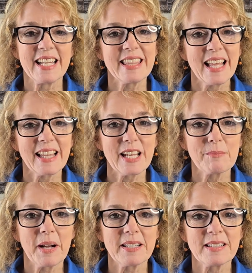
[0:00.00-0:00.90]
hit that like
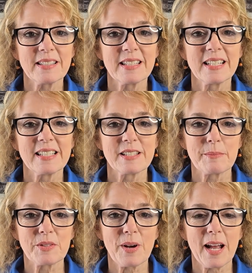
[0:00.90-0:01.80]
button,
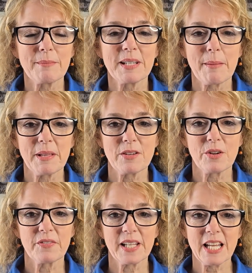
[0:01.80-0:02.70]
subscribe, tap that
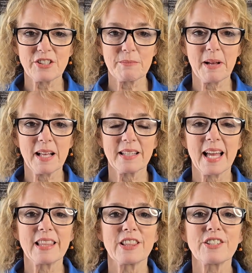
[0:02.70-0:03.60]
notification bell,
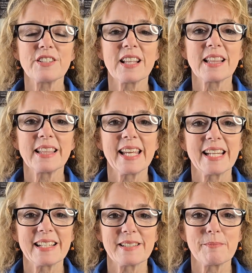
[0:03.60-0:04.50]
and learn the
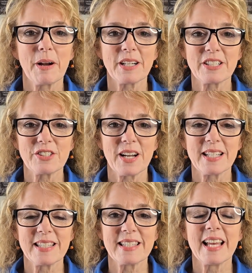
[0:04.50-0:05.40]
latest market
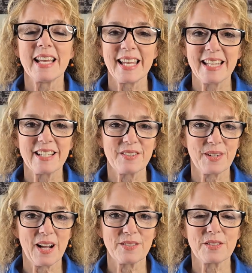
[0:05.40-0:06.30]
trends in and
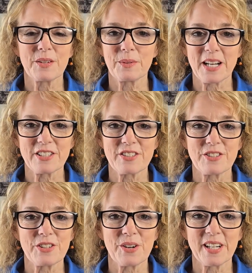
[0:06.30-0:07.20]
around the Rochester,
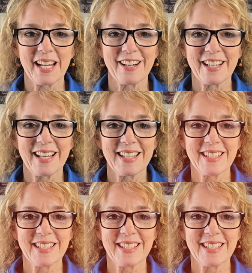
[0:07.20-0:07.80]
New York area.